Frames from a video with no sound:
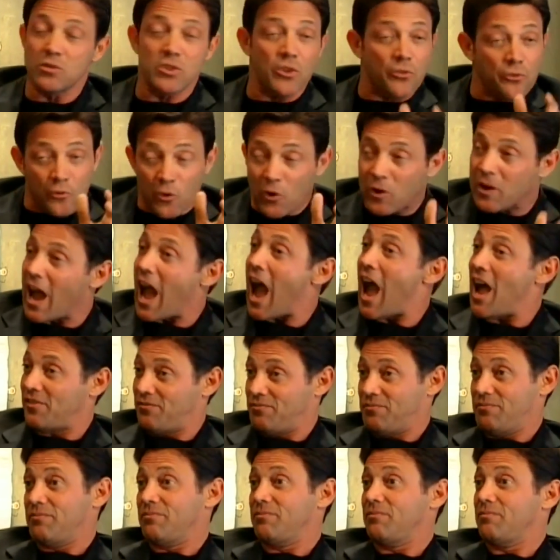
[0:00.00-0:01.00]
were the
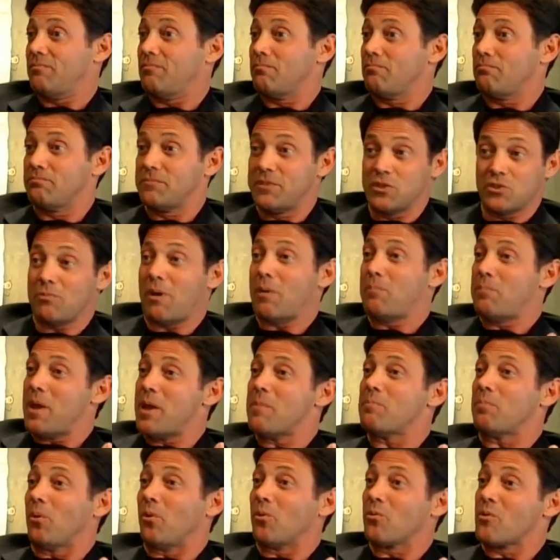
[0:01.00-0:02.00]
forgotten. These are my
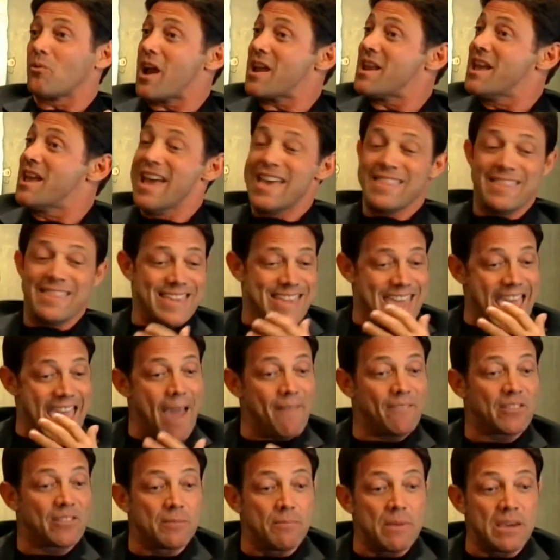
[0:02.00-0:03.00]
people, right? Yeah. They
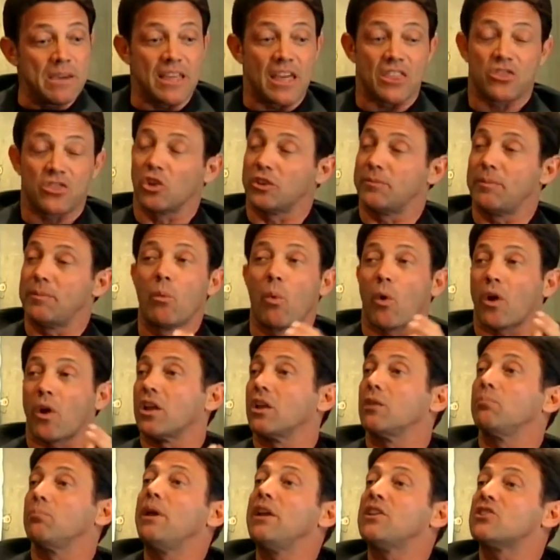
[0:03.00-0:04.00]
came to me, they thought be
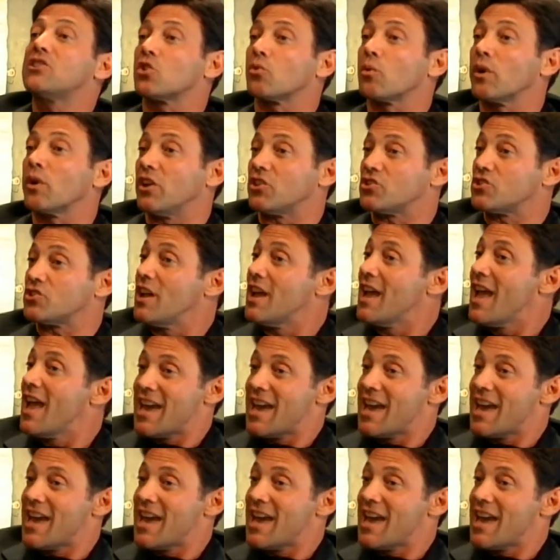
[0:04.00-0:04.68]
working in pizzerias.